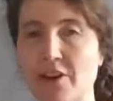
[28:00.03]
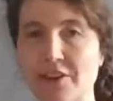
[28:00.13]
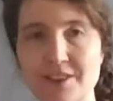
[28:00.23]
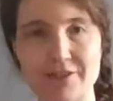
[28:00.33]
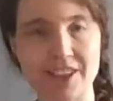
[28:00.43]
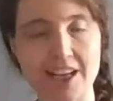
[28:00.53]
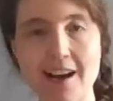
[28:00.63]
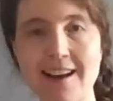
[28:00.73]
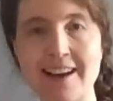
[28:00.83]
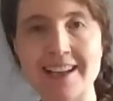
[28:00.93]
of all different
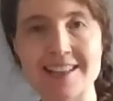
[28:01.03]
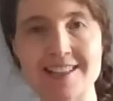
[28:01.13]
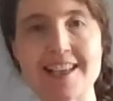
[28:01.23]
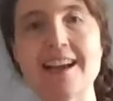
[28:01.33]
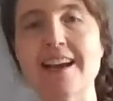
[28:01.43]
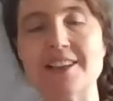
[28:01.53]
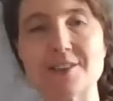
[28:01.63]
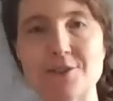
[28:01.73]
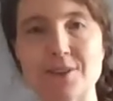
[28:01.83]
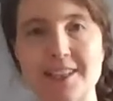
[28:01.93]
kinds.
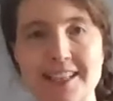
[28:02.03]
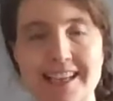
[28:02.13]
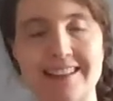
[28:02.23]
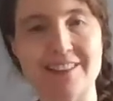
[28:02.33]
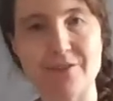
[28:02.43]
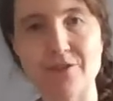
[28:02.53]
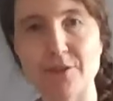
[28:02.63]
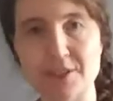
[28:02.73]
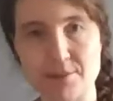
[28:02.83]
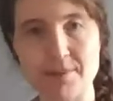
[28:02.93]
So you can get the
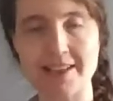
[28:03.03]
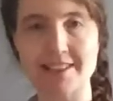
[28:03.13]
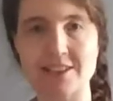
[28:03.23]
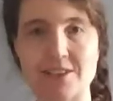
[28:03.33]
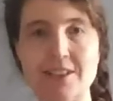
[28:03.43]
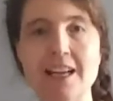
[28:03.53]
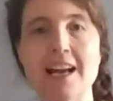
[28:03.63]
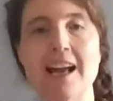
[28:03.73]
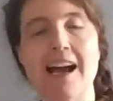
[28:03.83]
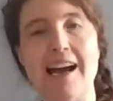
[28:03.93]
full spectacle.
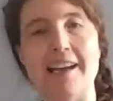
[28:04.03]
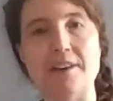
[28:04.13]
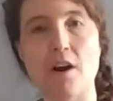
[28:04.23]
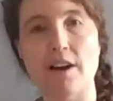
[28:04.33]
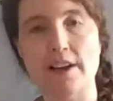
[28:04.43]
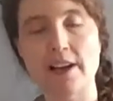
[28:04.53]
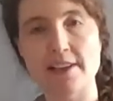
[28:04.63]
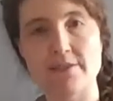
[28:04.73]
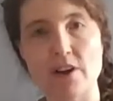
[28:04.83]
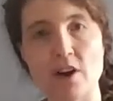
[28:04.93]
And
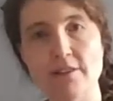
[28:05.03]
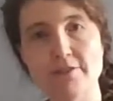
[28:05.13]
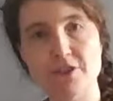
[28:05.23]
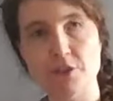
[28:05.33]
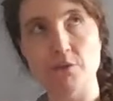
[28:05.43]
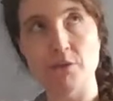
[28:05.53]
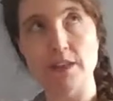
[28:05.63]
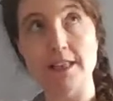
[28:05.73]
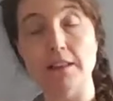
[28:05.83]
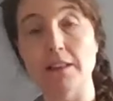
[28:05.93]
kind of off to
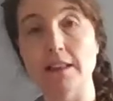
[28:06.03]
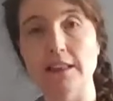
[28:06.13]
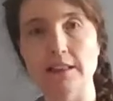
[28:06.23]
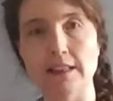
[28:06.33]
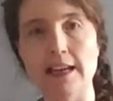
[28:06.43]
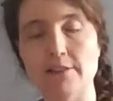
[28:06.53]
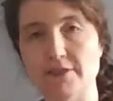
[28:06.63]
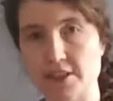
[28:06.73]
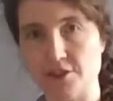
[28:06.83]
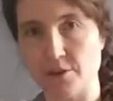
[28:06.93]
the
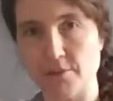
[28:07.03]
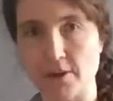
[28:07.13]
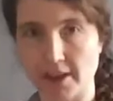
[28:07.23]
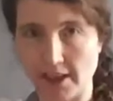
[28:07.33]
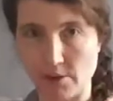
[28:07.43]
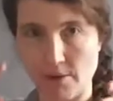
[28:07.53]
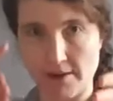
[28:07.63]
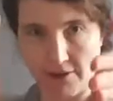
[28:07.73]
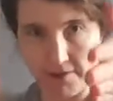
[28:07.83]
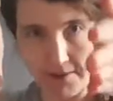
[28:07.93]
left as you're walking
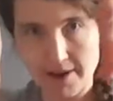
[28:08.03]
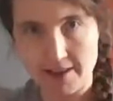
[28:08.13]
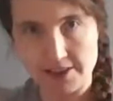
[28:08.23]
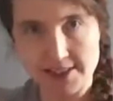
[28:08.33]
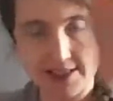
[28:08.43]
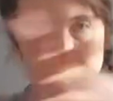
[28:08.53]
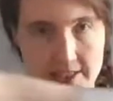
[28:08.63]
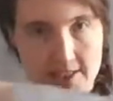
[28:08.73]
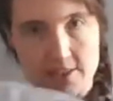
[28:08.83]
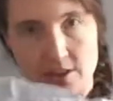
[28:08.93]
away from the palace down
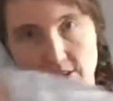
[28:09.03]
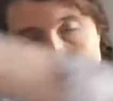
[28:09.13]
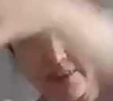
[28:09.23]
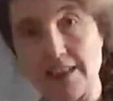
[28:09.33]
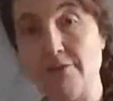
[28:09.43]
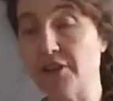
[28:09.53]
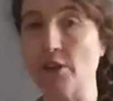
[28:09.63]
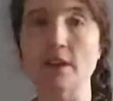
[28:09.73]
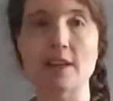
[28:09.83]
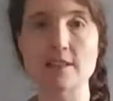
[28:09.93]
in Insadong, to the left,
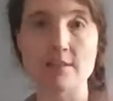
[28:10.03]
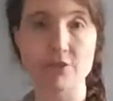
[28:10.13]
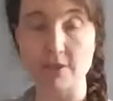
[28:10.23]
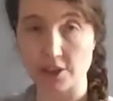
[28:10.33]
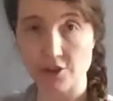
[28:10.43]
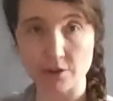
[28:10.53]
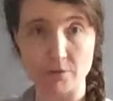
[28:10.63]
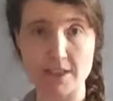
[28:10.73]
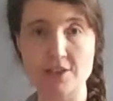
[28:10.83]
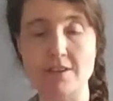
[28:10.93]
there are lots of
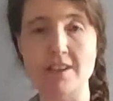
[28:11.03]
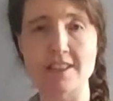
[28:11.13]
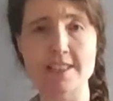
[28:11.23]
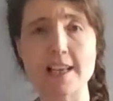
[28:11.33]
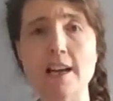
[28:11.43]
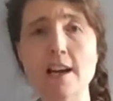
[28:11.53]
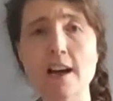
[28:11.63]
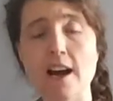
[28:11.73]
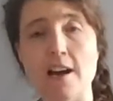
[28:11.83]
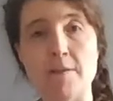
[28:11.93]
traditional restaurants
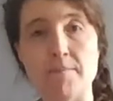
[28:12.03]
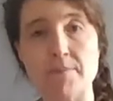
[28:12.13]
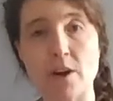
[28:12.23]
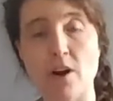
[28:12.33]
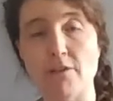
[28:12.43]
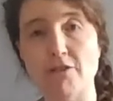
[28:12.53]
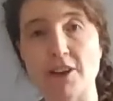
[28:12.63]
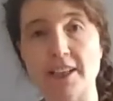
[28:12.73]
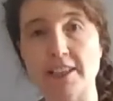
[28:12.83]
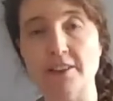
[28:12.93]

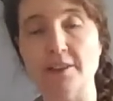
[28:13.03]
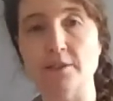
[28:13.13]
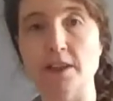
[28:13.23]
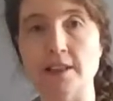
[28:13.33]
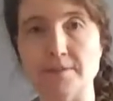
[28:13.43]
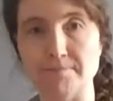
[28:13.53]
offering, you know,